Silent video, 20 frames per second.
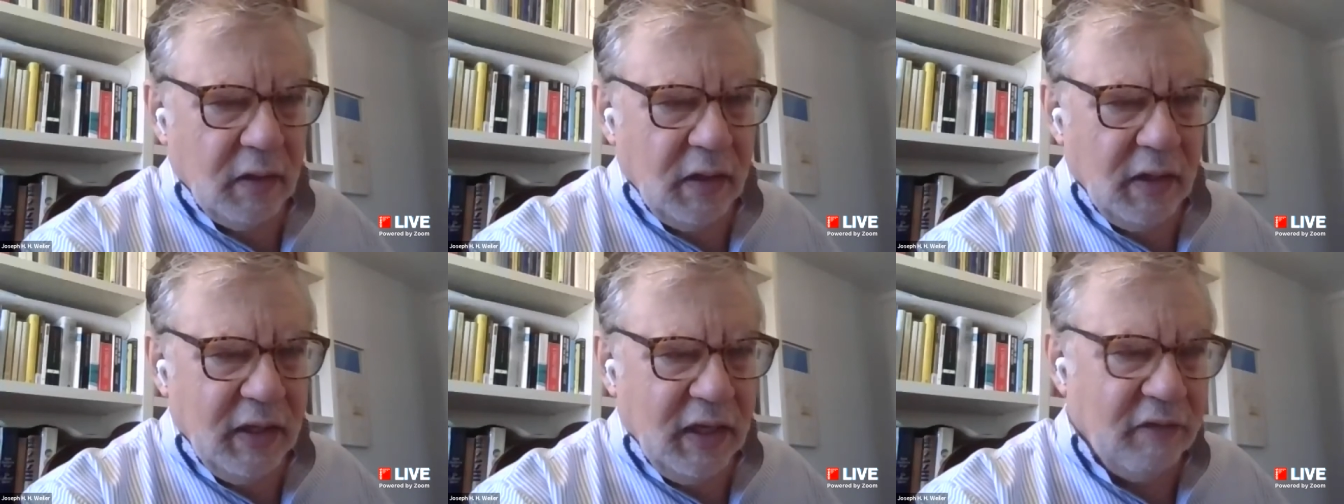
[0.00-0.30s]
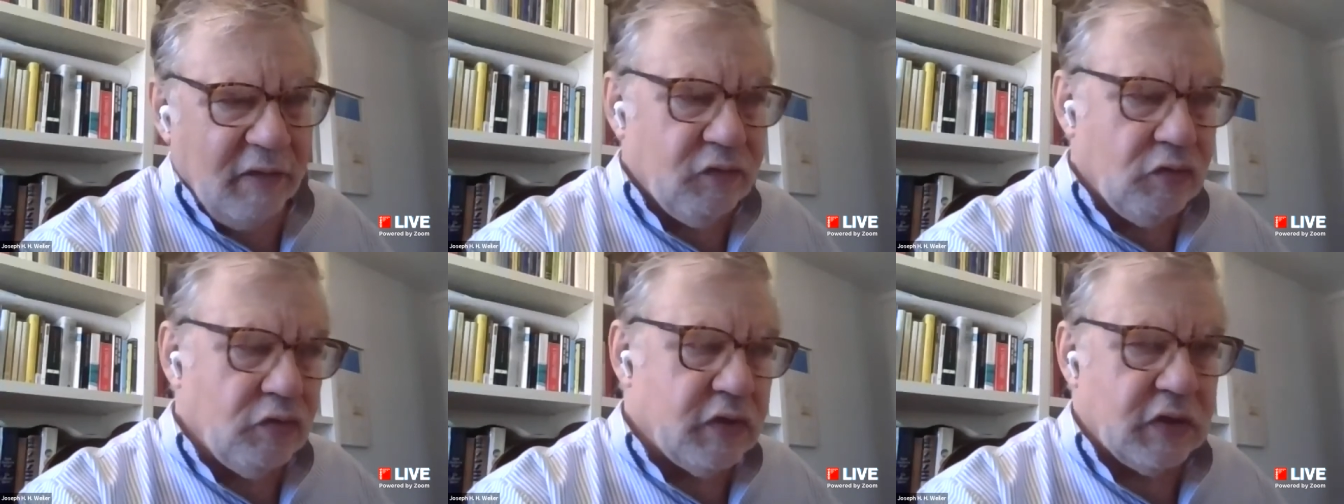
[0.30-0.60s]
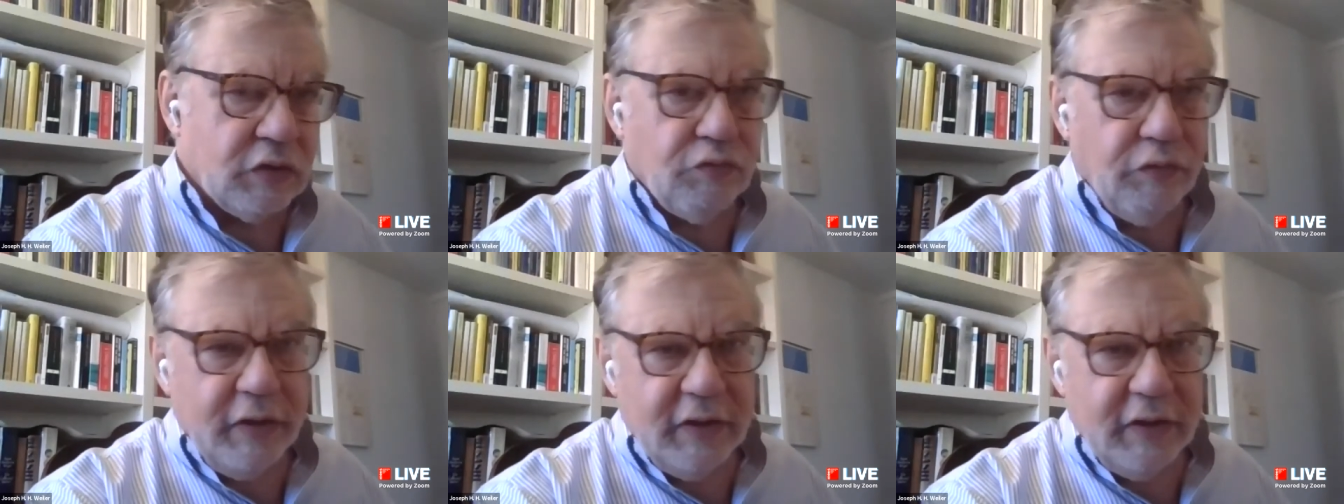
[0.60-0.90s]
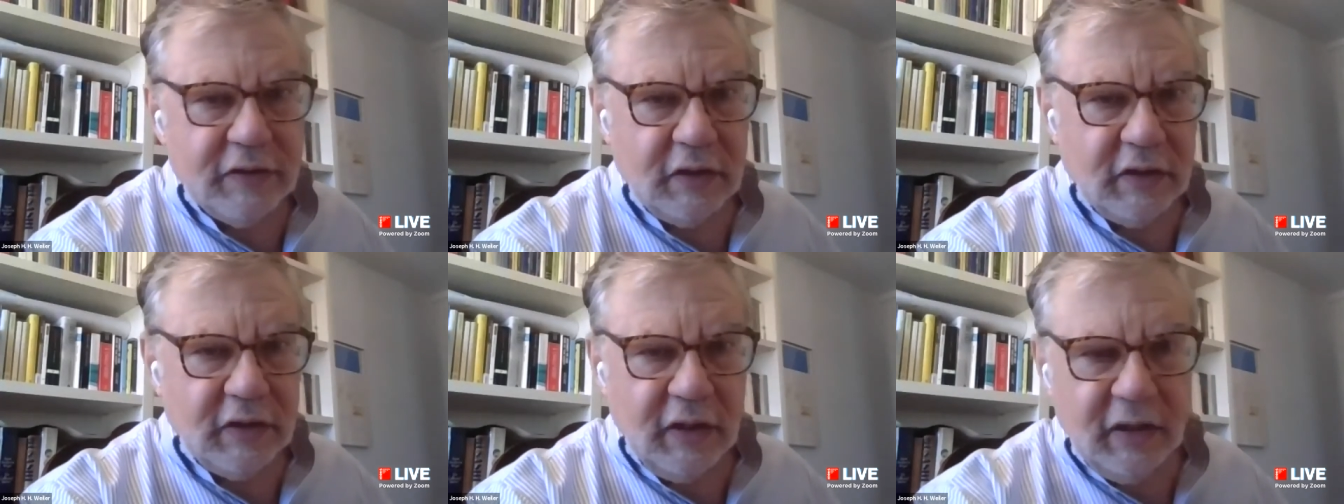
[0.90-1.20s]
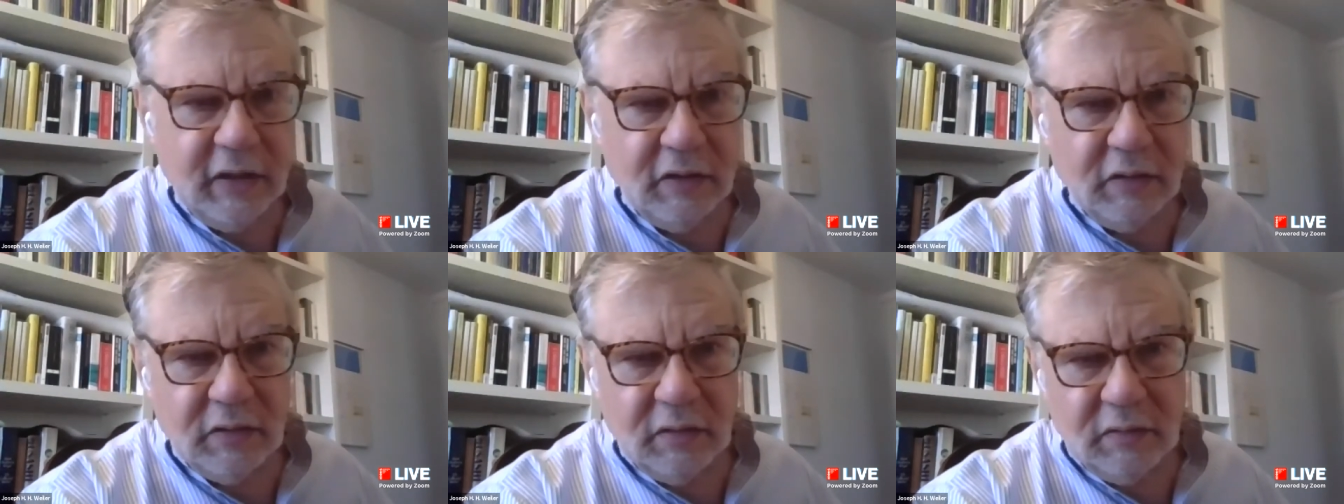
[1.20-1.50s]
I have to squeeze it
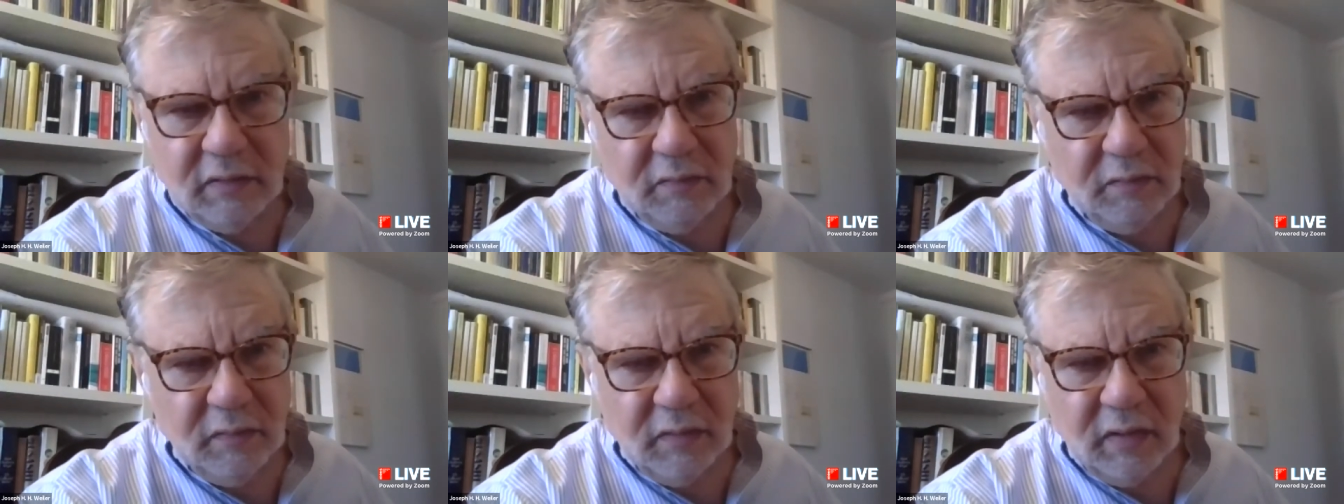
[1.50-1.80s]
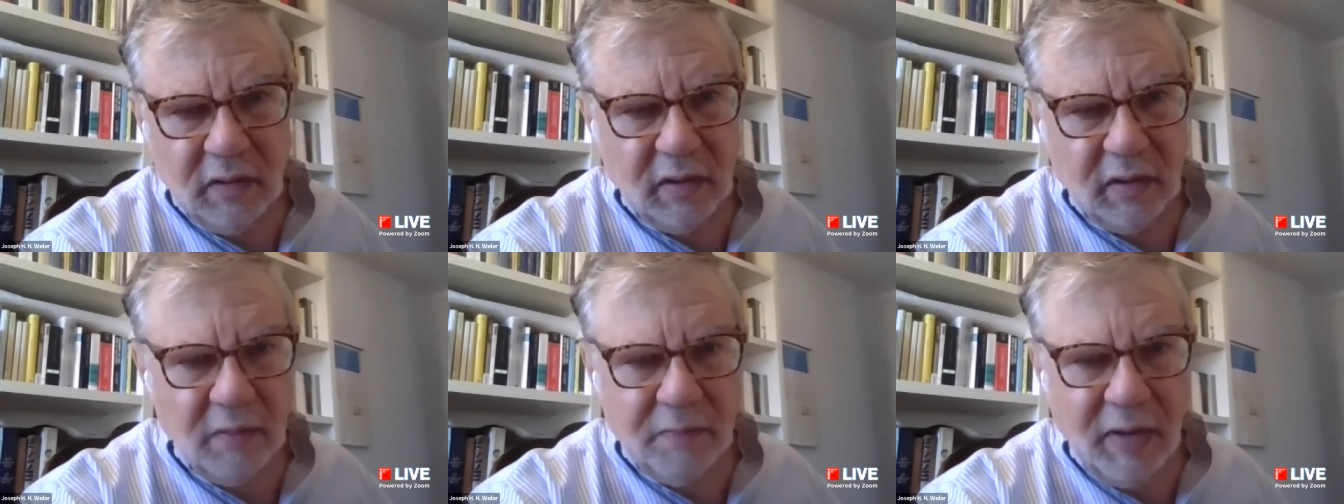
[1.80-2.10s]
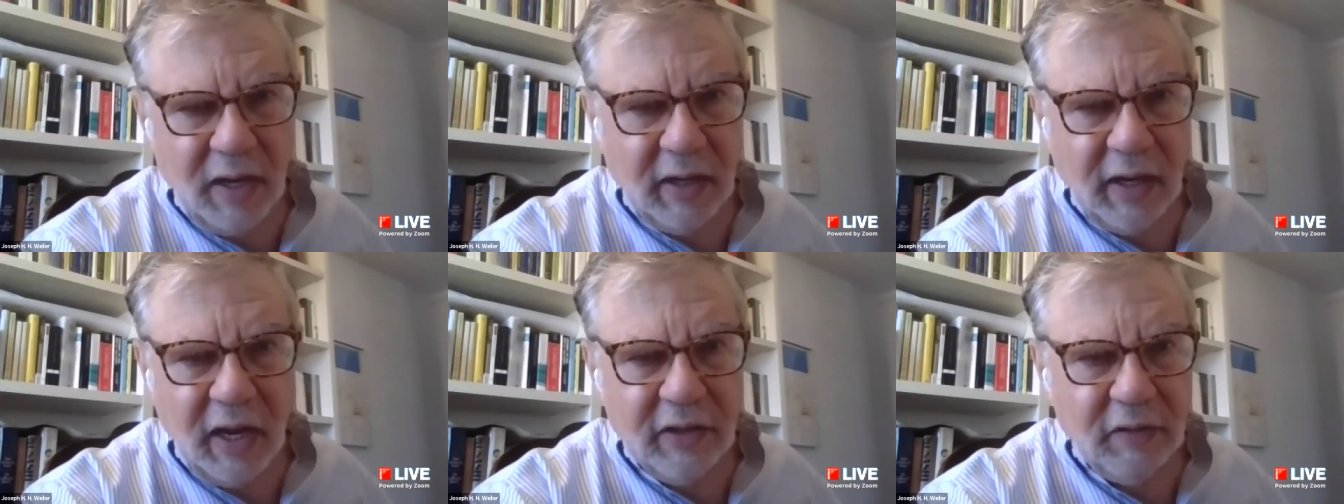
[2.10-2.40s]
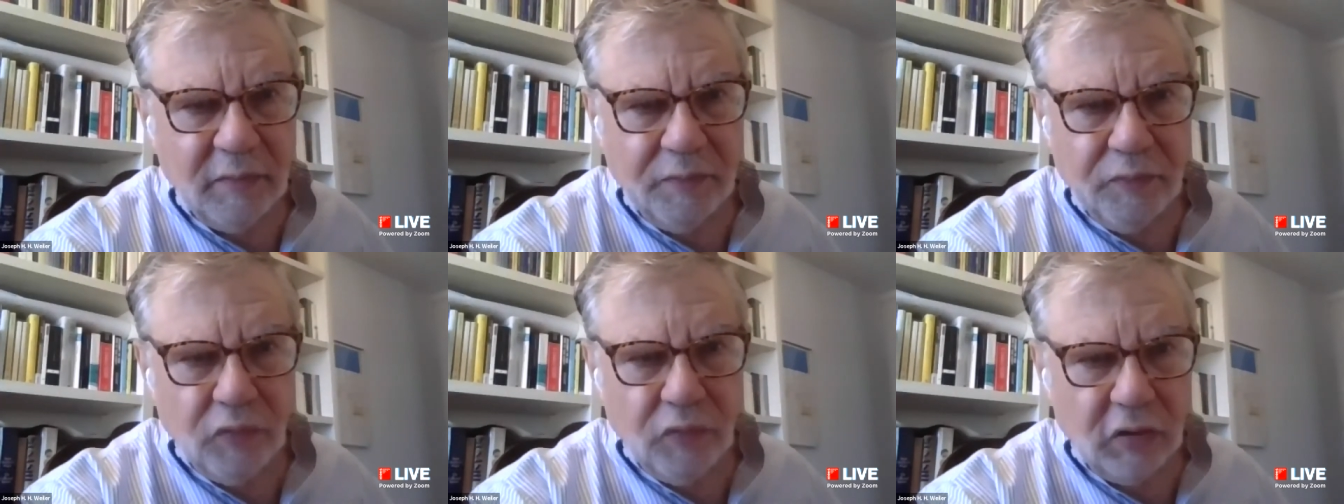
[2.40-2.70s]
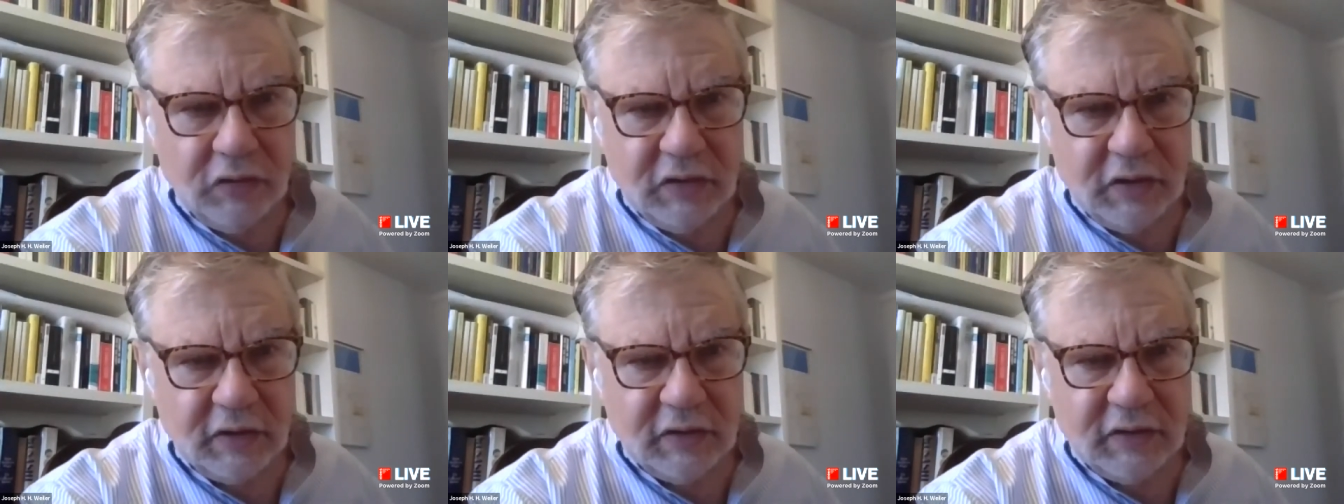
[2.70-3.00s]
in among other
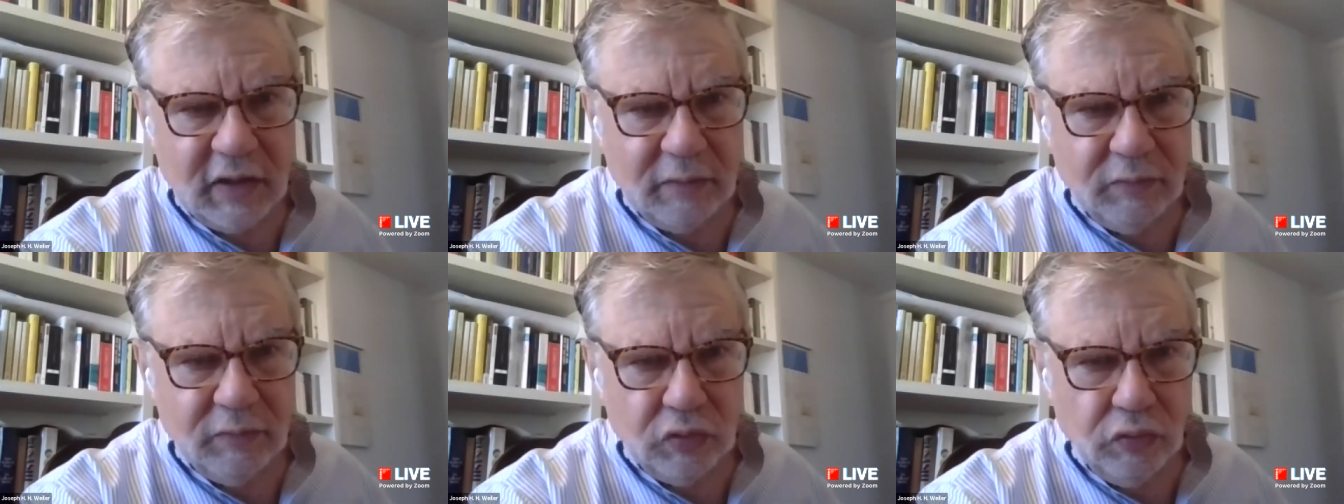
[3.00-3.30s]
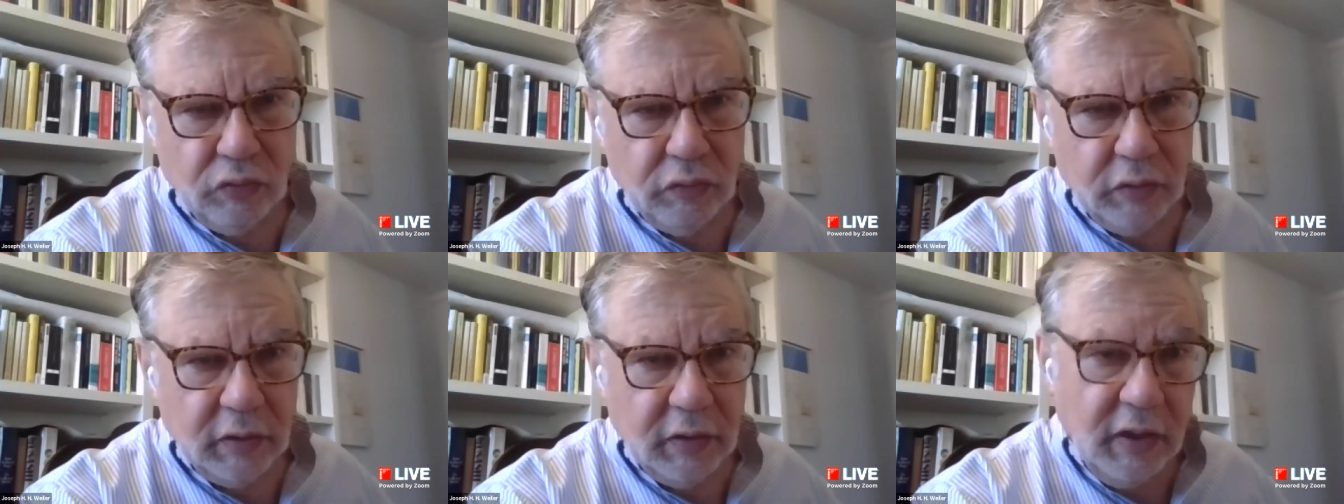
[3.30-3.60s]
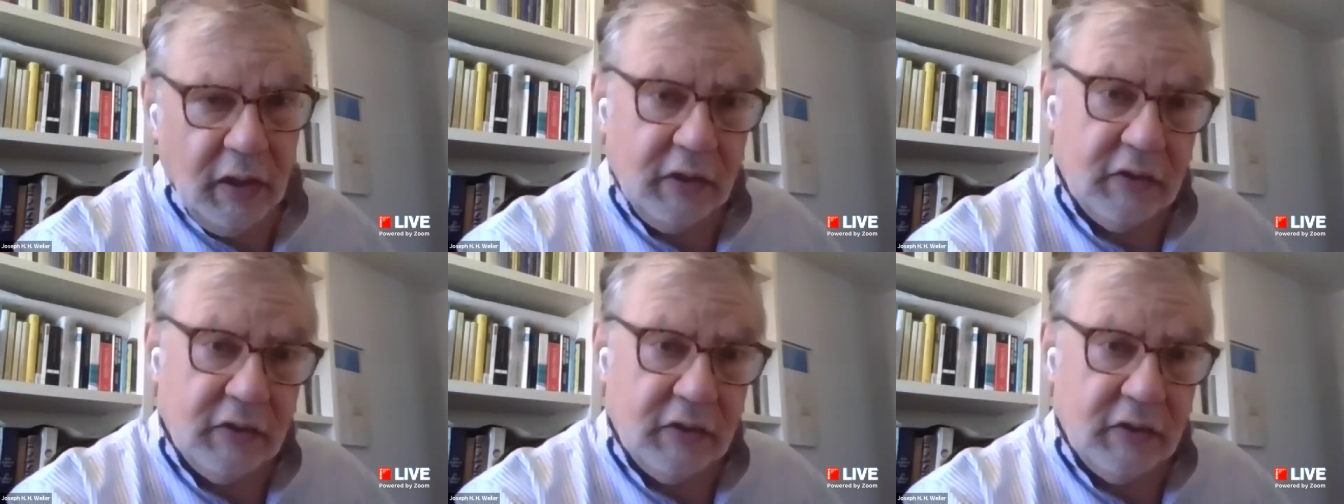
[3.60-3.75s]
projects I'm doing.